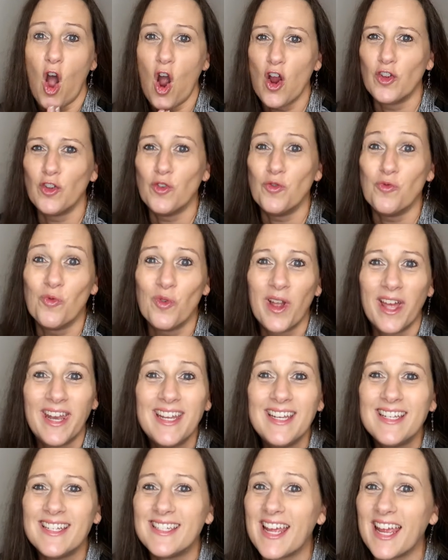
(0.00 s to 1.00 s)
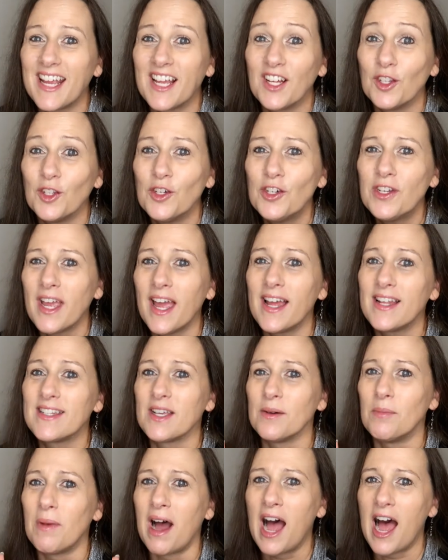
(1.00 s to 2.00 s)
Are you ready to take a look at
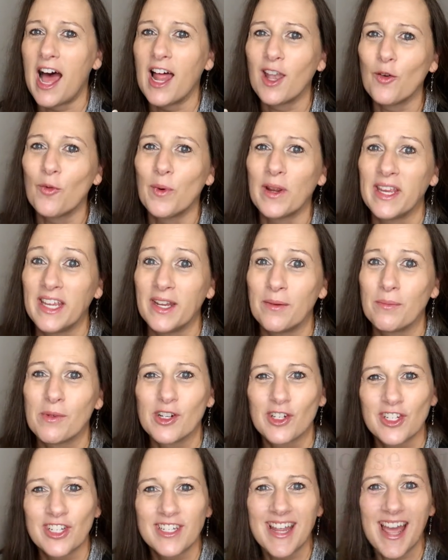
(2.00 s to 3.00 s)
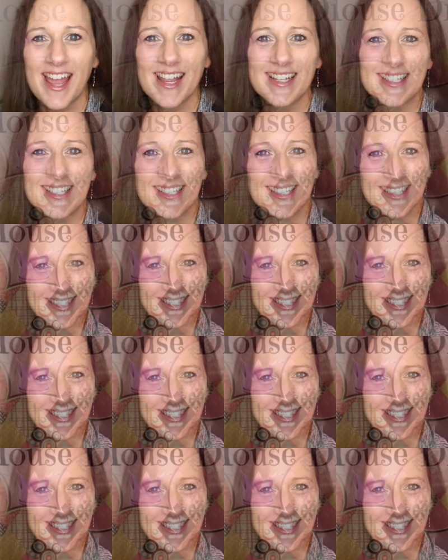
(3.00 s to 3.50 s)
some Halloween merchandise?